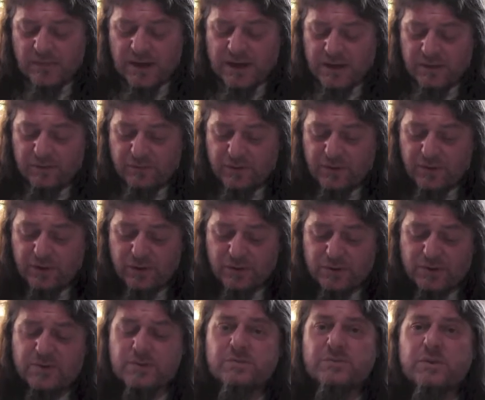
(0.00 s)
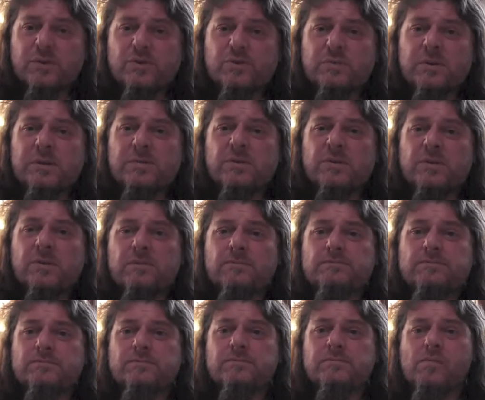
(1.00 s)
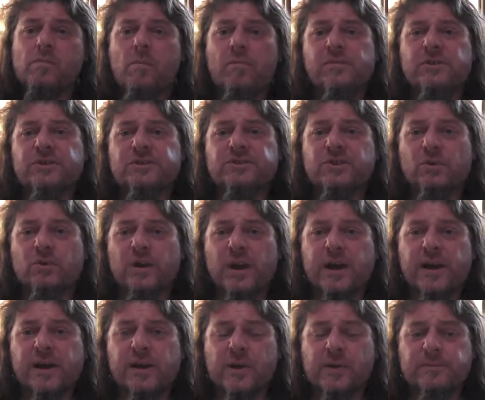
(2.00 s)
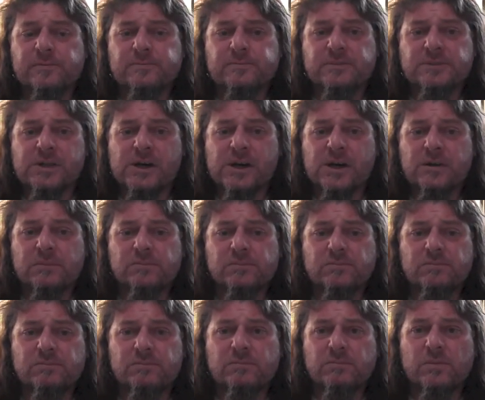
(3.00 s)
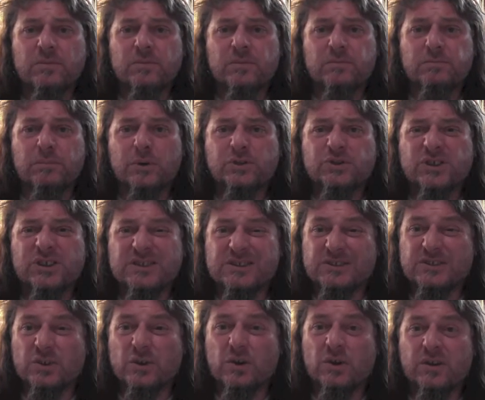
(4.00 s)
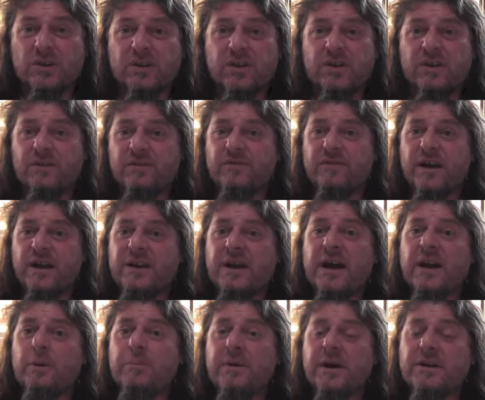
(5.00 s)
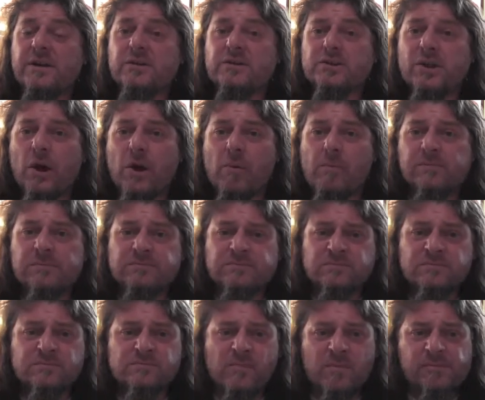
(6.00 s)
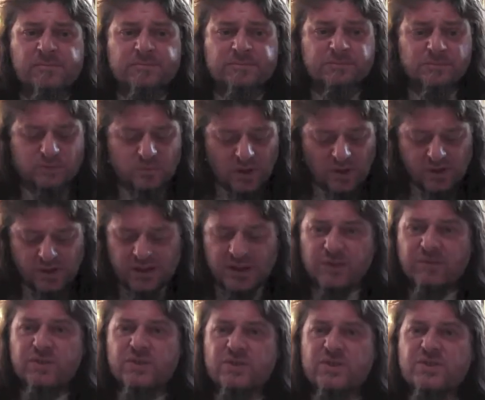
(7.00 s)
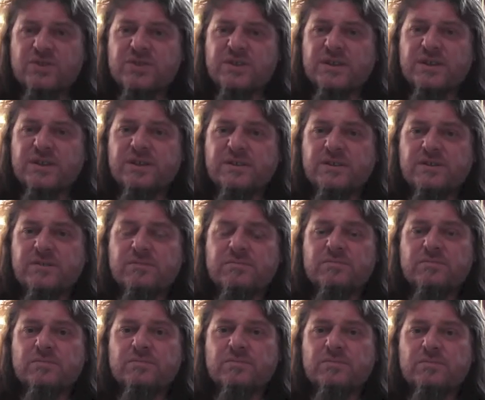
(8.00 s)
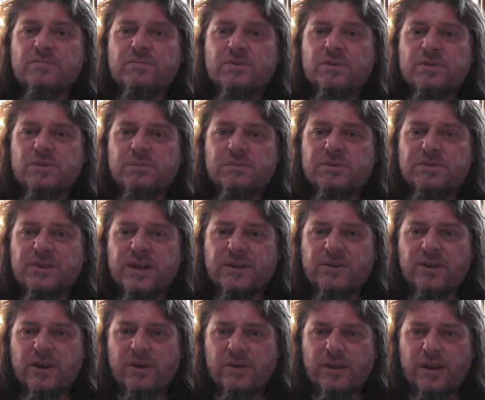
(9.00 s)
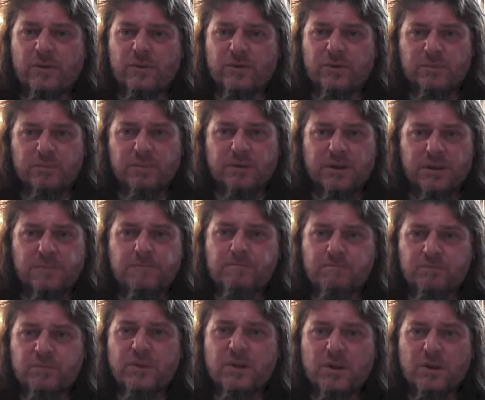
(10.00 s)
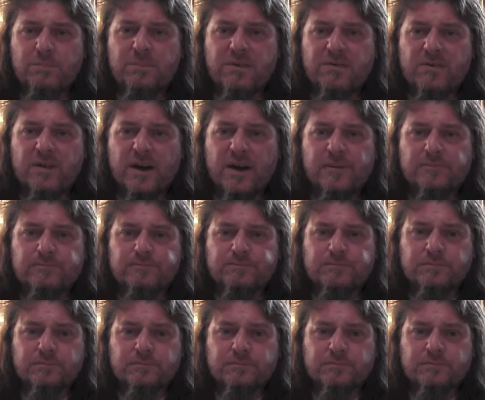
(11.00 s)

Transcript: and for those people that don't like much heat at all and that find jalapenos hot, I think if you deseeded and took the percent out of that one, you'd be fine.